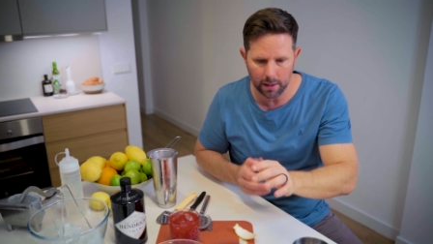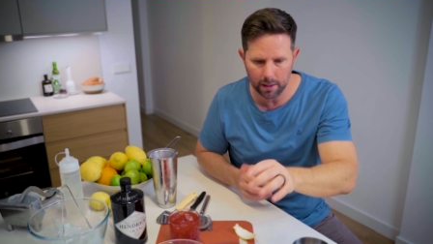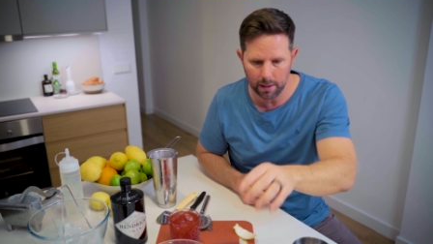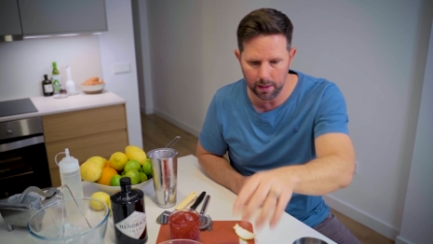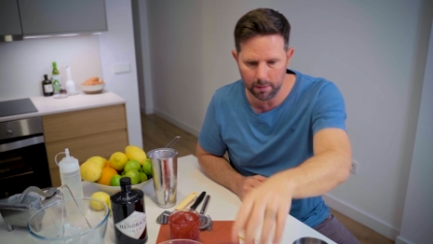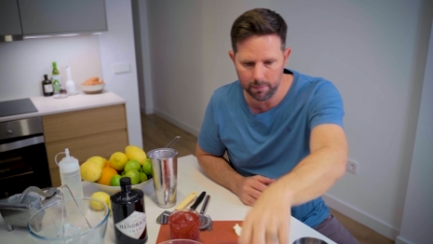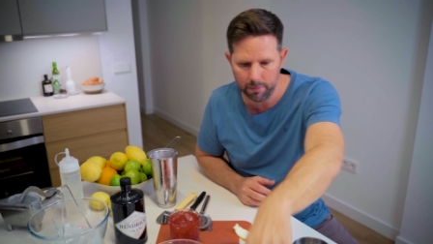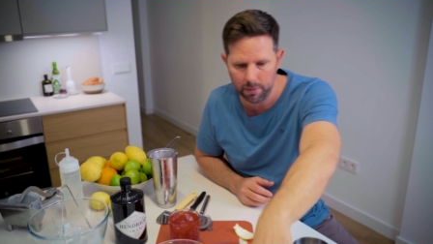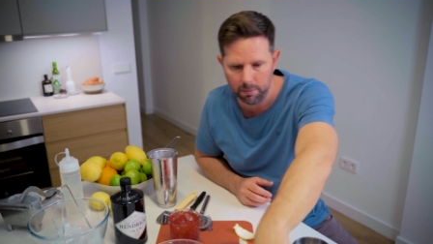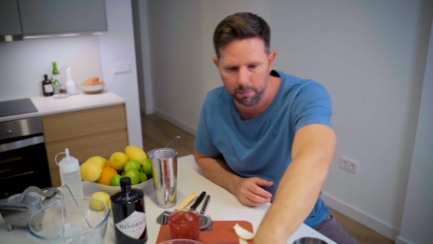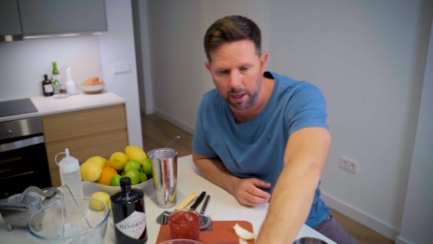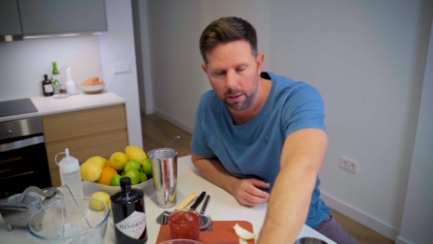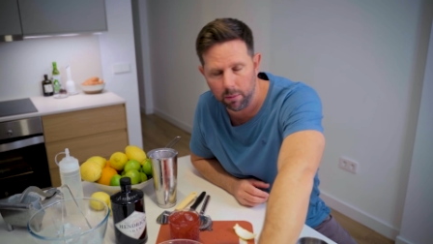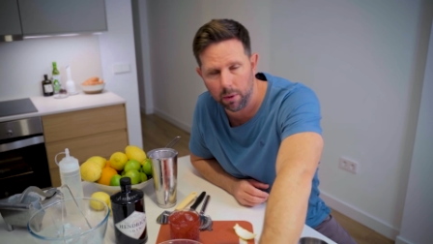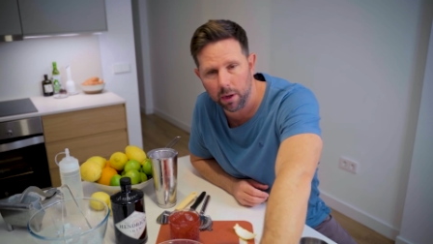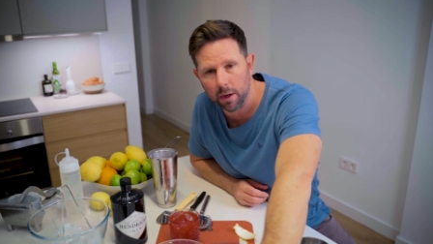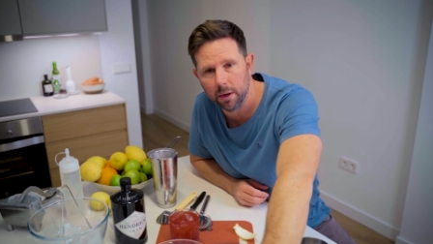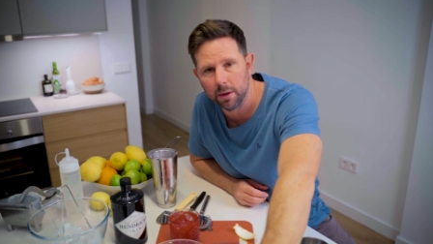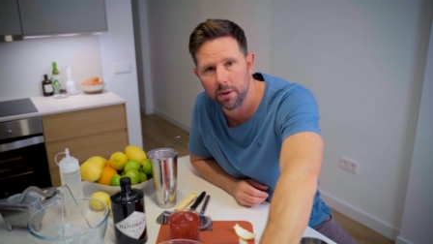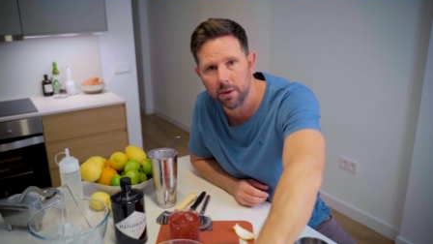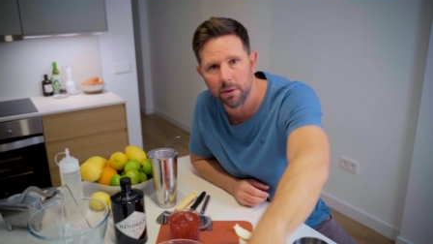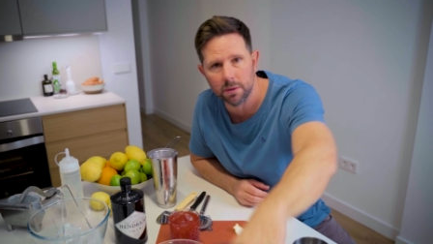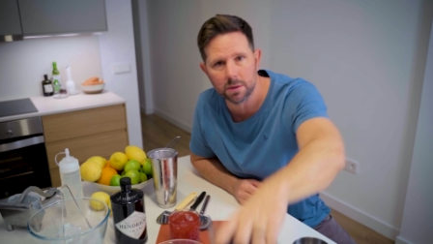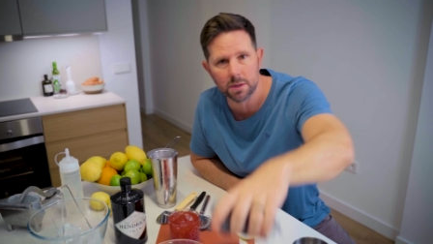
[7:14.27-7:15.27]
You may
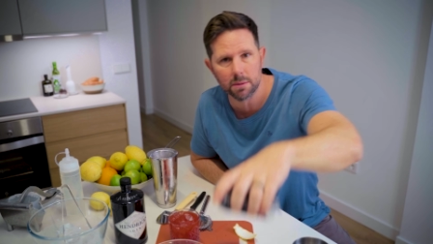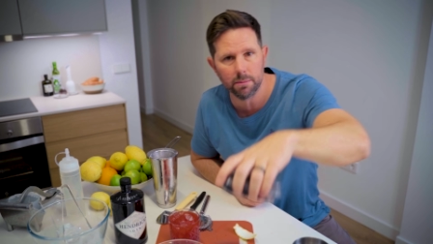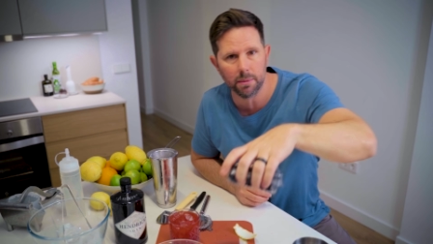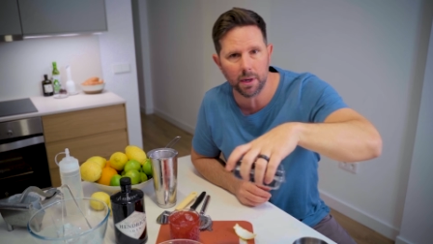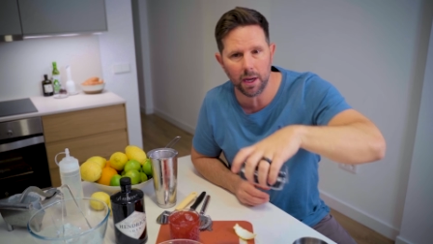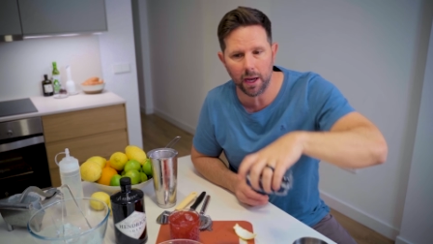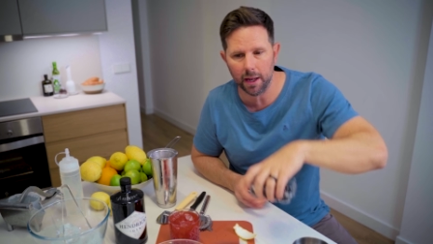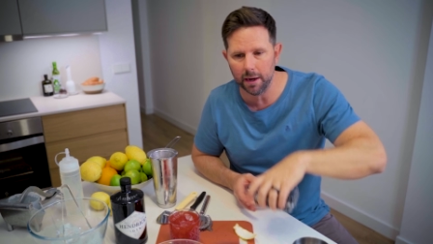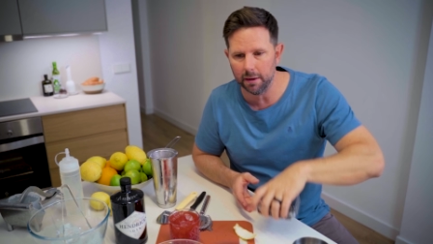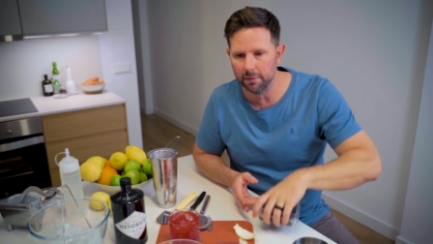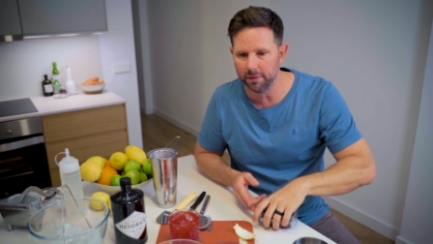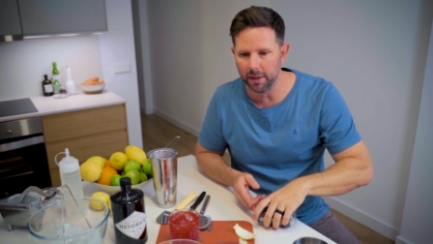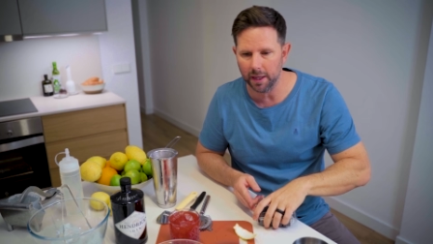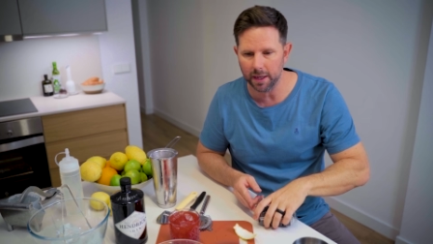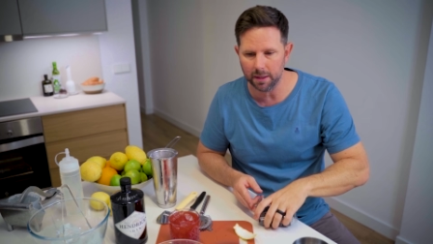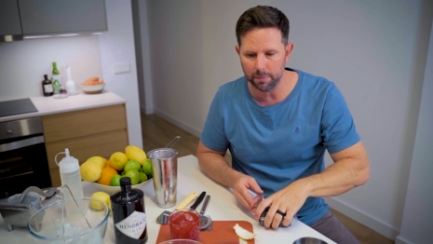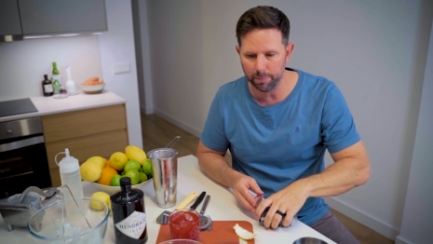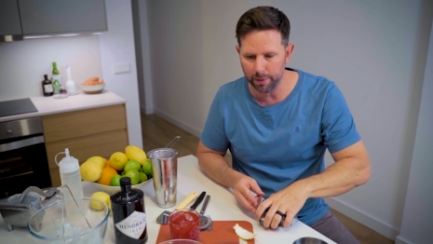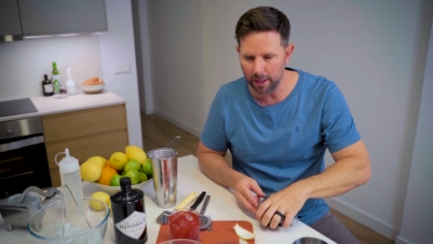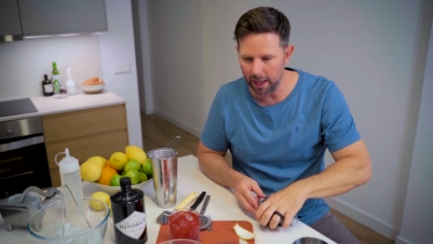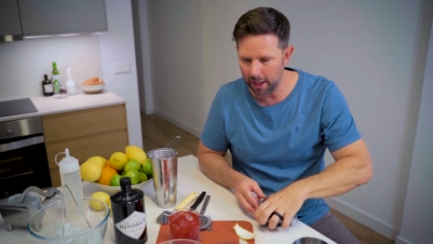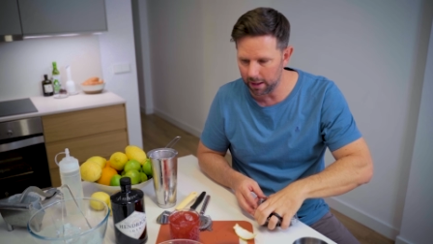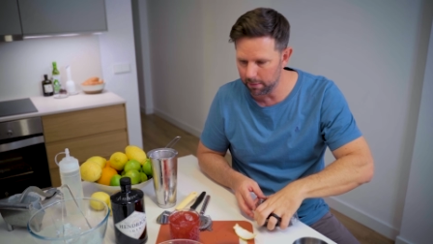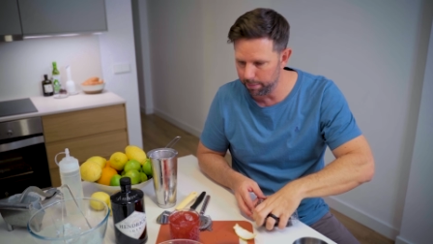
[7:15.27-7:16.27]
wanna do some kind of
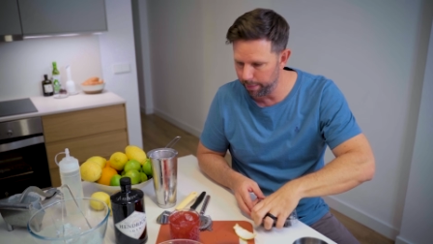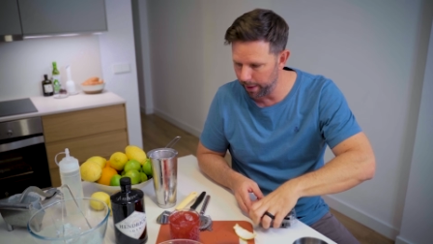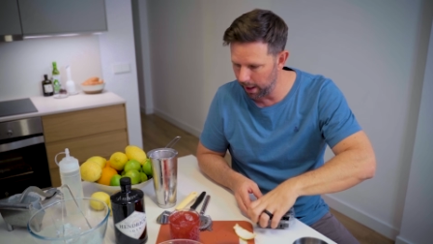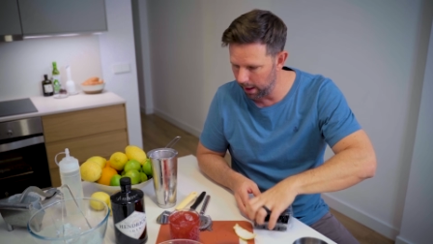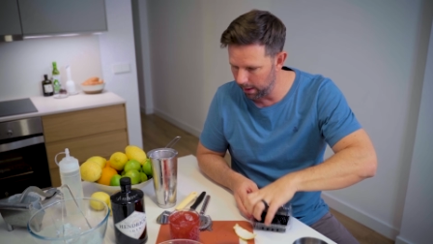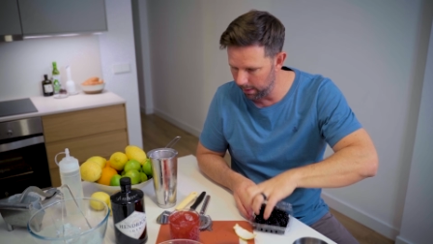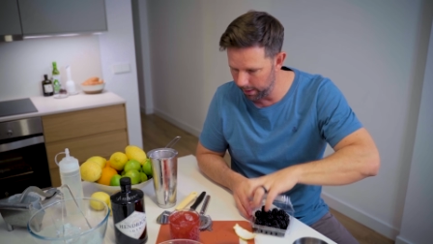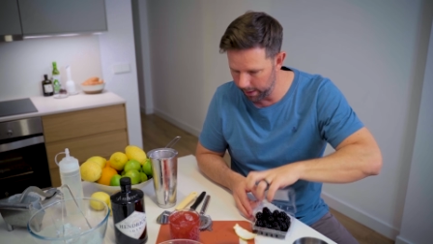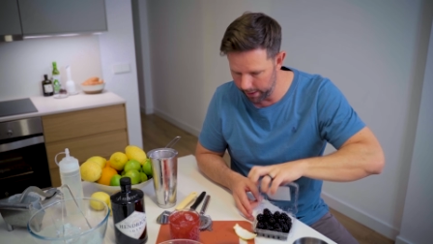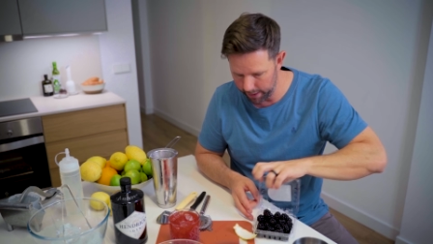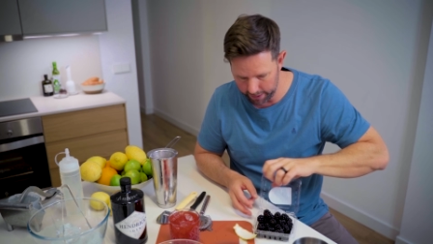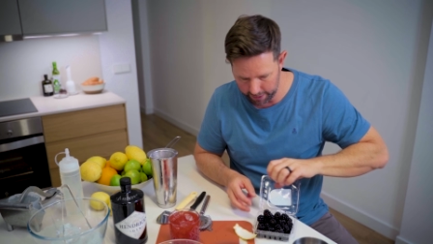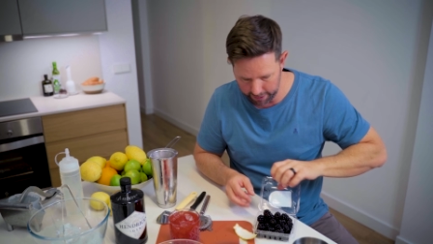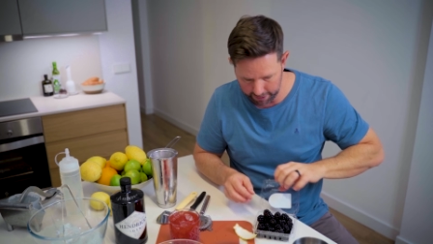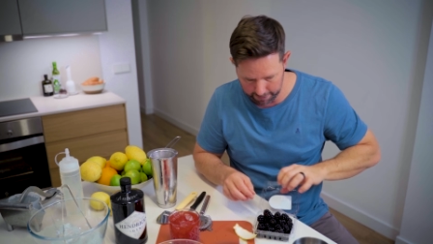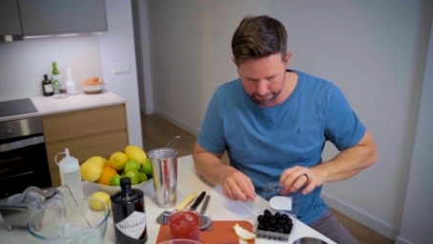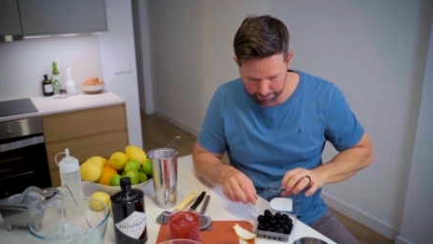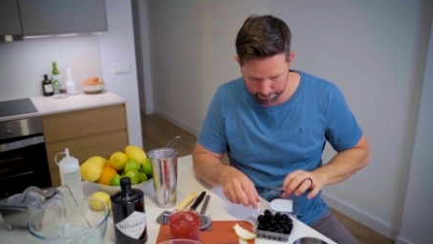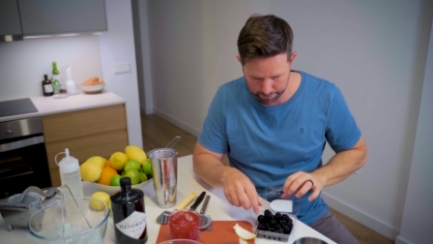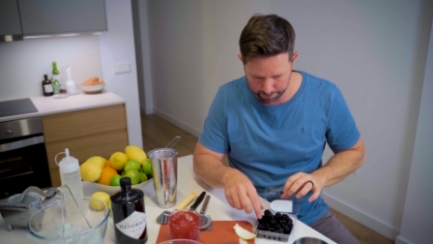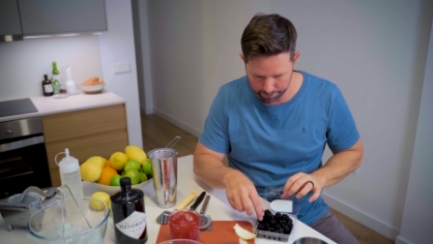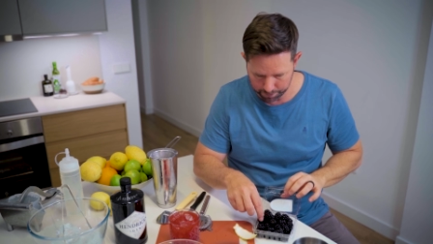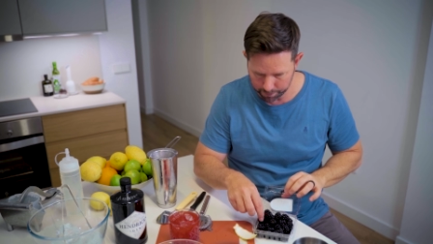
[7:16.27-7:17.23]
like blackberry